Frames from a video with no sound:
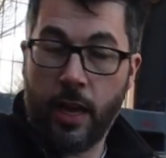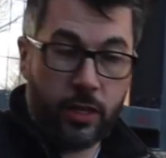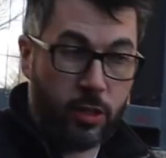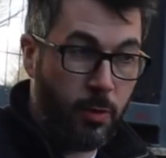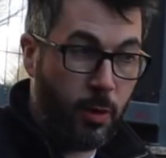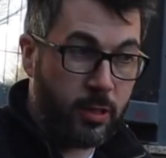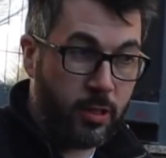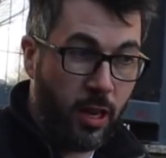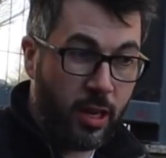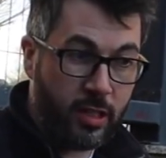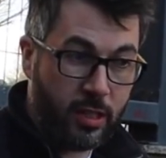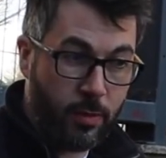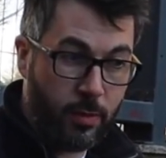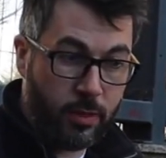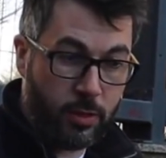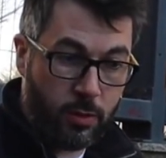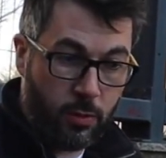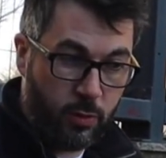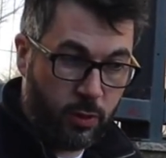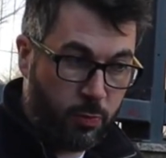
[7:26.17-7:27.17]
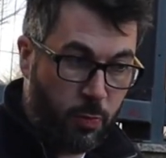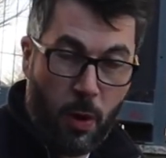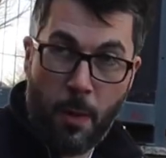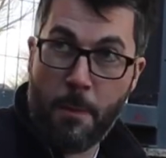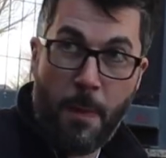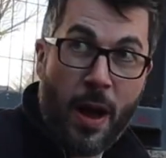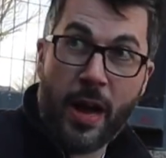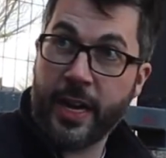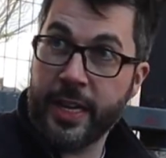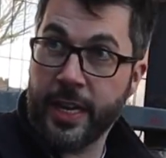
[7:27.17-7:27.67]
It's yeah. almost like someone's just put a
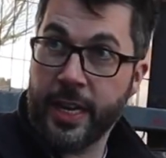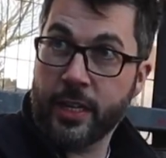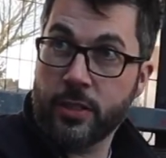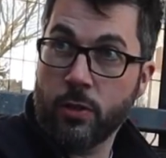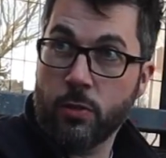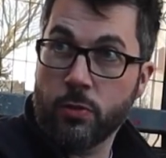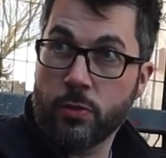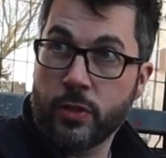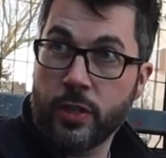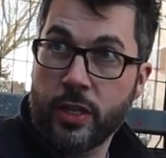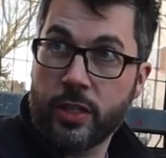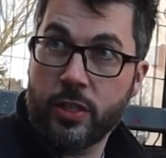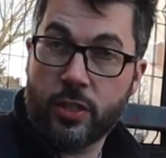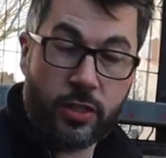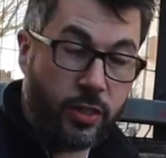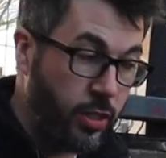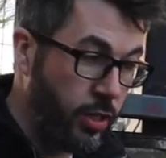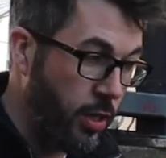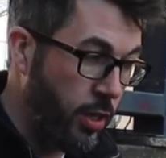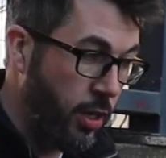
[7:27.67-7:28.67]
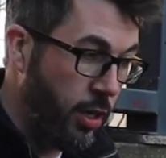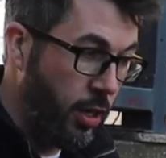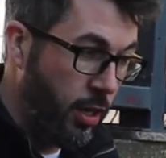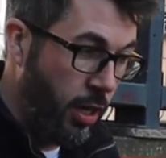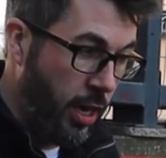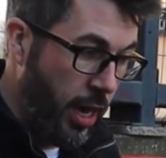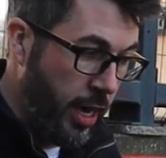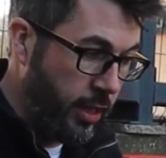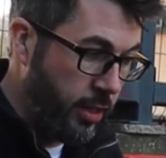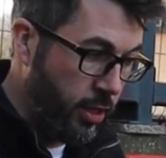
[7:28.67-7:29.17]
bung in the exhaust. It just
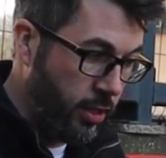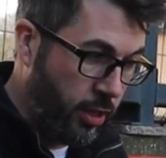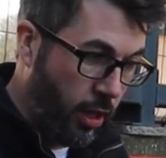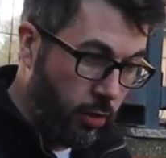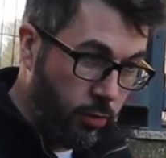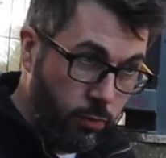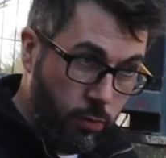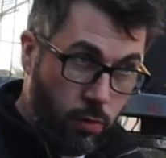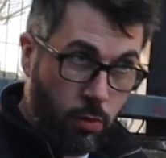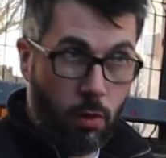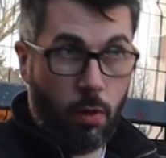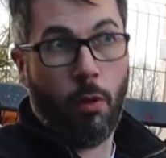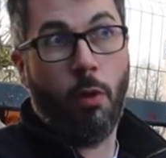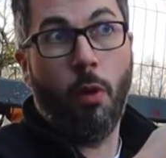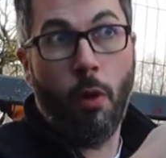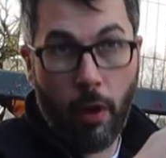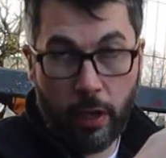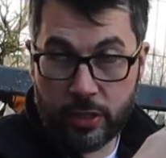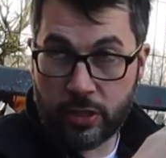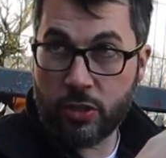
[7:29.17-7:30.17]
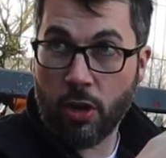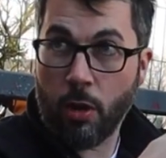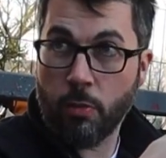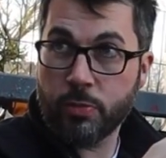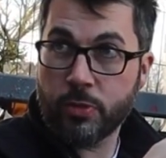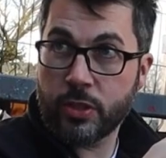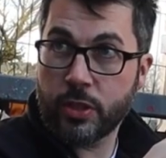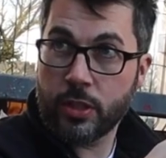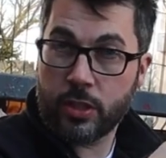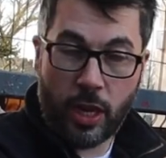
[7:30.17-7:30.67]
it just goes mm, and
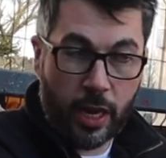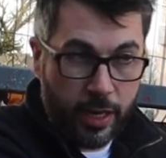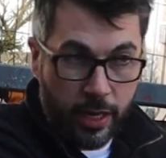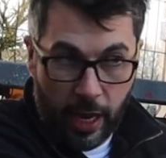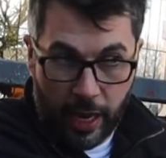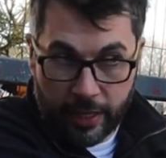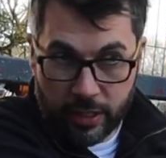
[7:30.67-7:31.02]
stops, like, right.